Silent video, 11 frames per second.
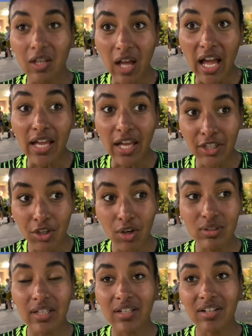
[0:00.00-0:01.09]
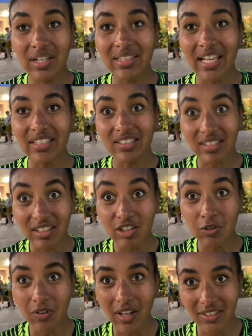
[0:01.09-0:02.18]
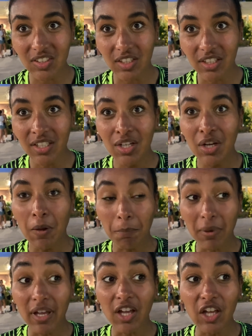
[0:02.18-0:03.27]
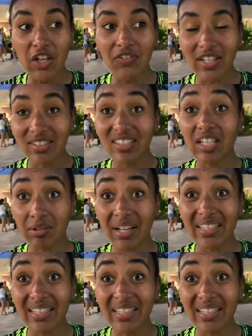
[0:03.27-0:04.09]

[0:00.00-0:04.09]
I know the green light is a little faster, but if I see the red